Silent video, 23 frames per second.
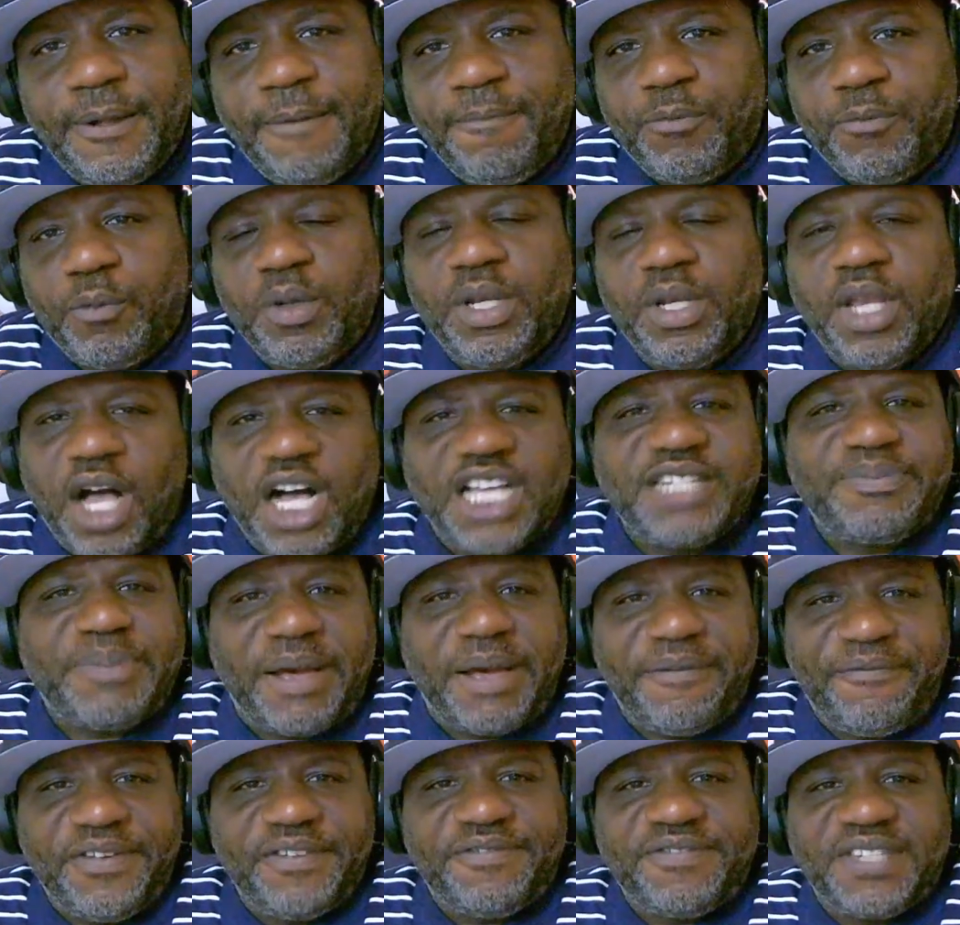We lost by
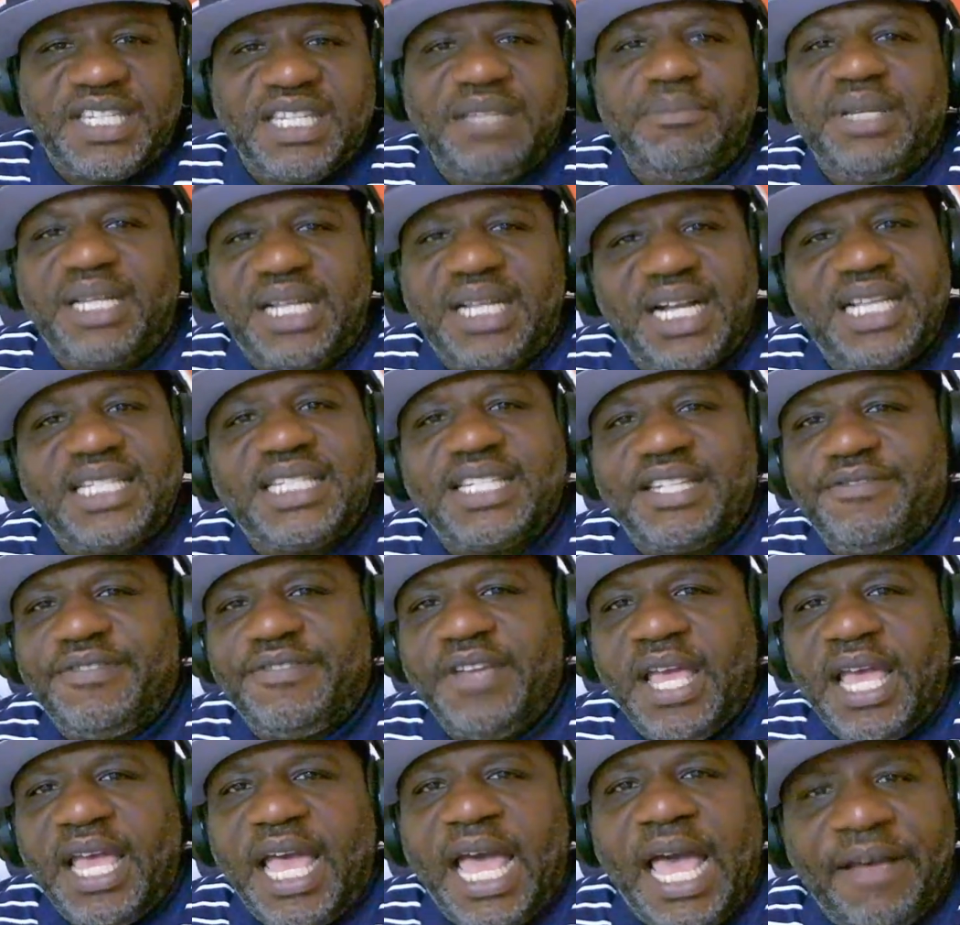15 because of
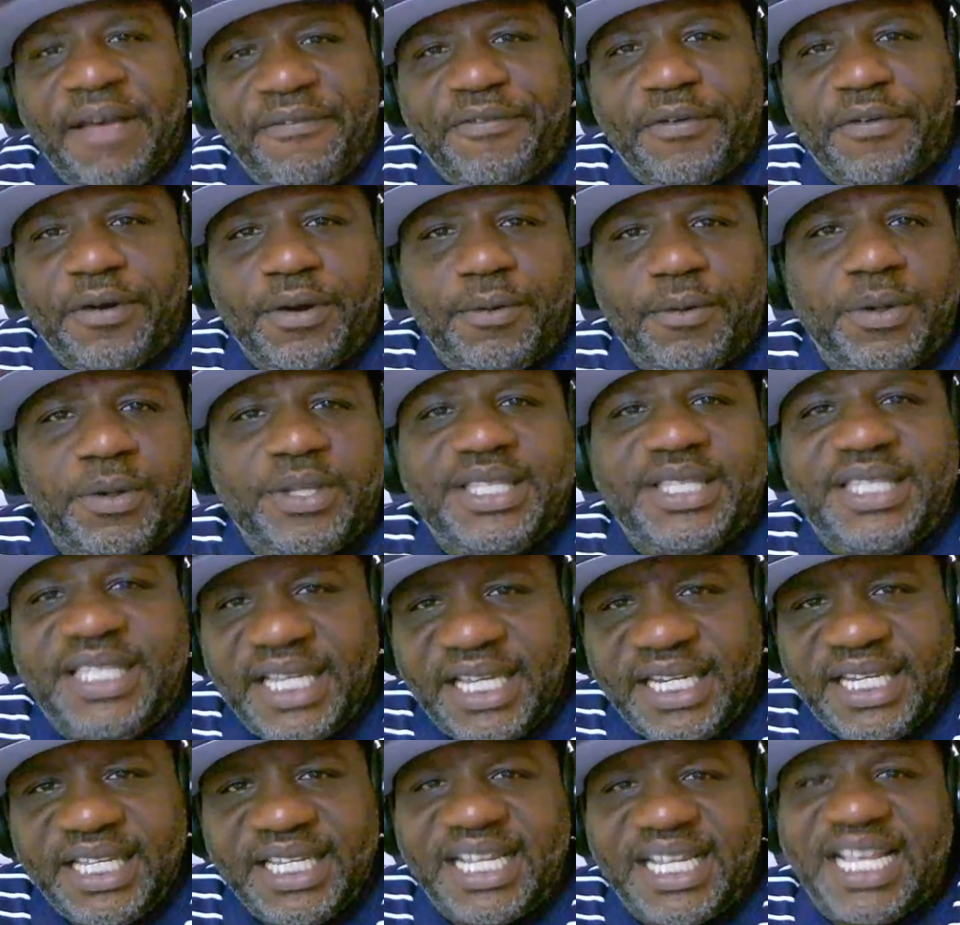effort with
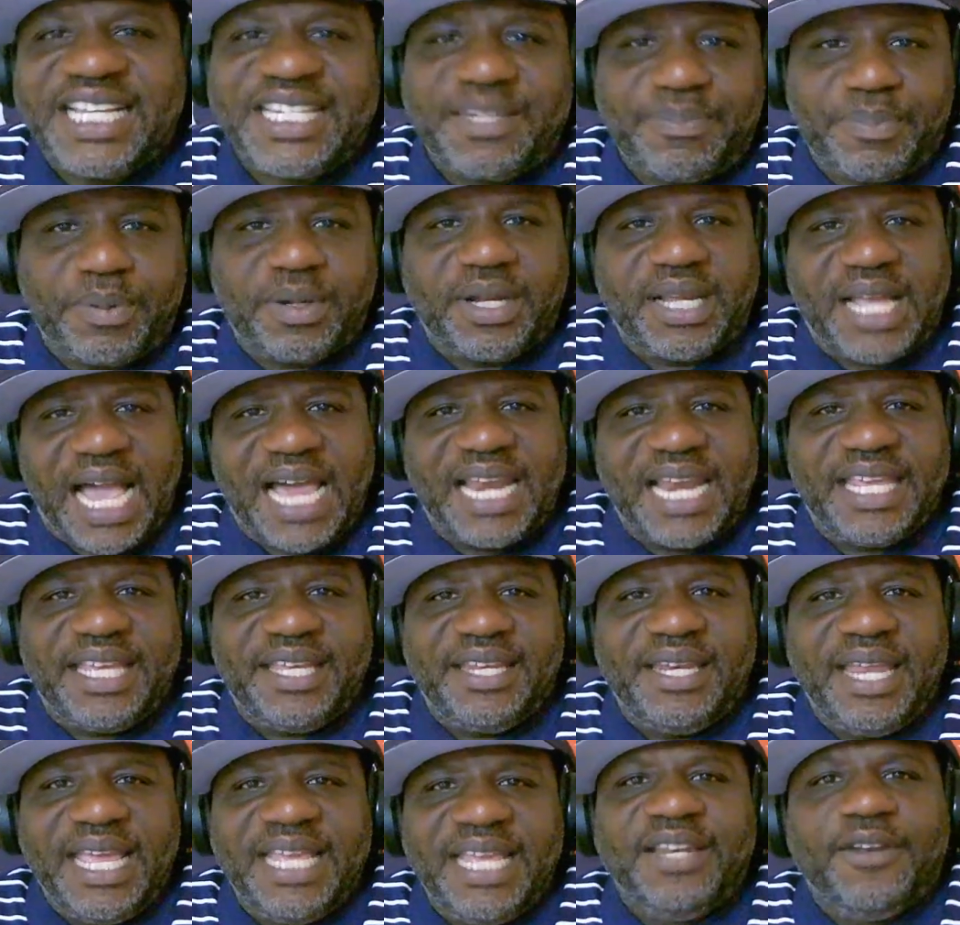Denny. Kispert got
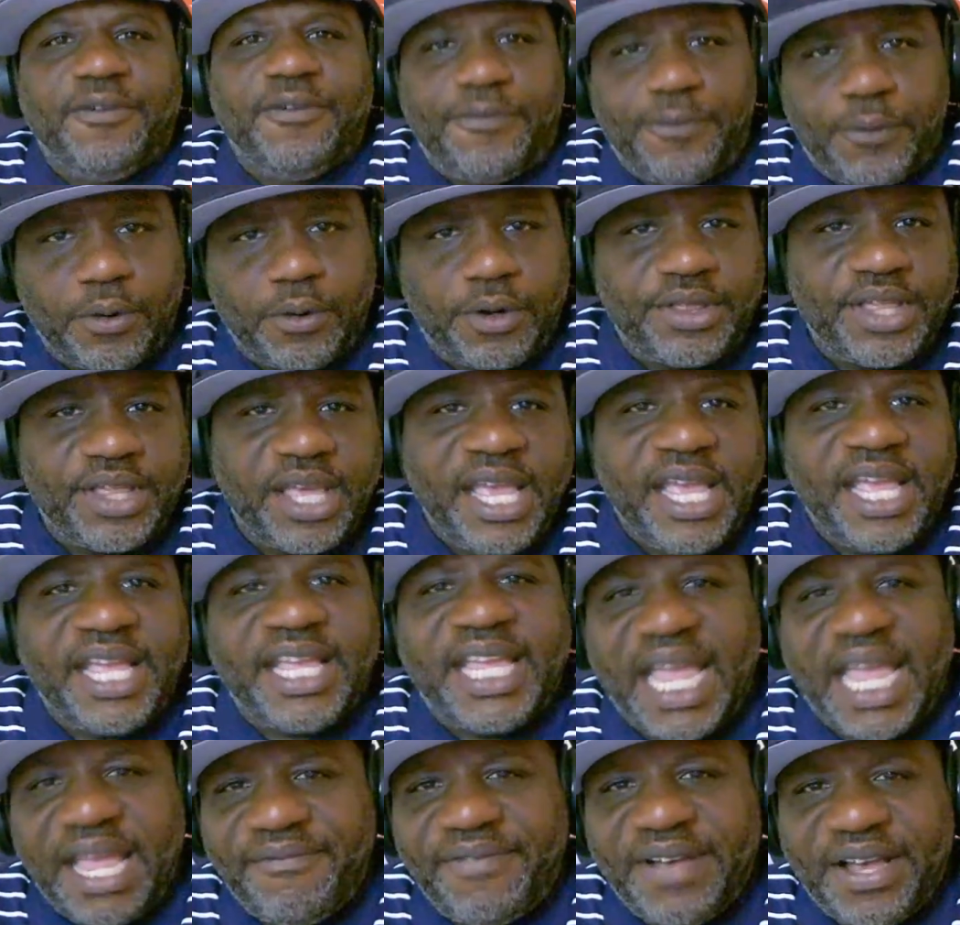in the fourth and
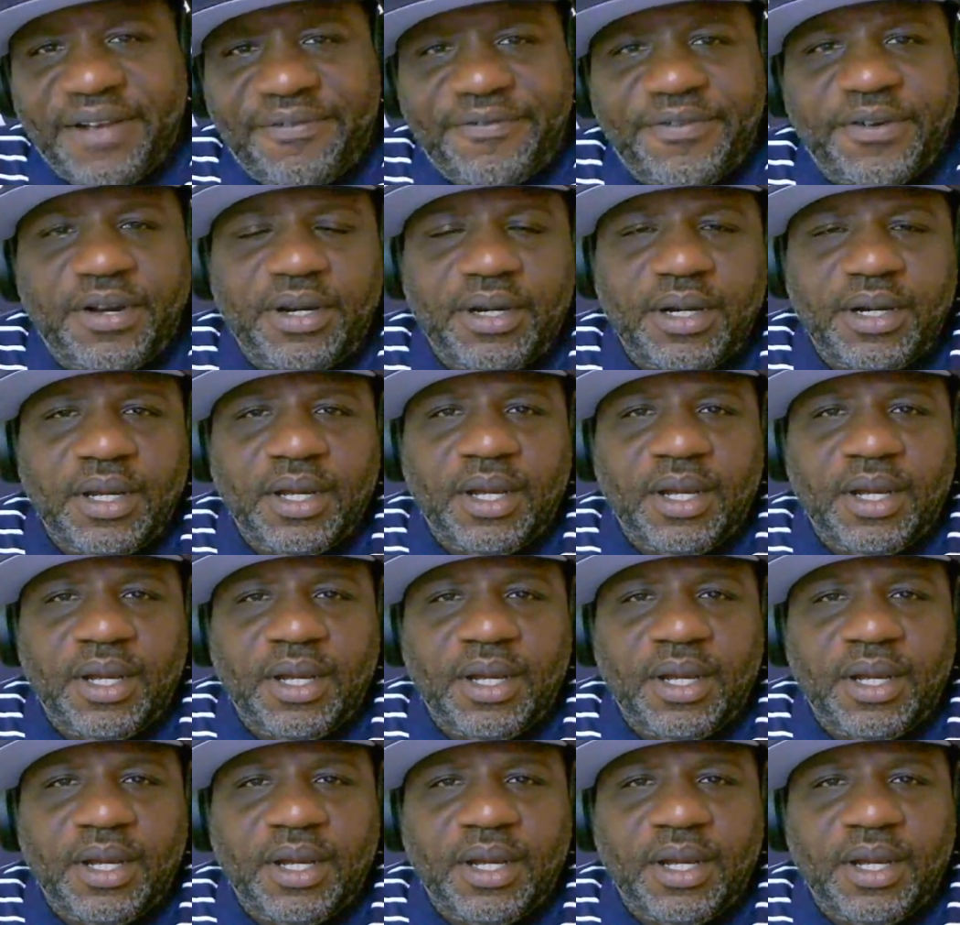gave effort.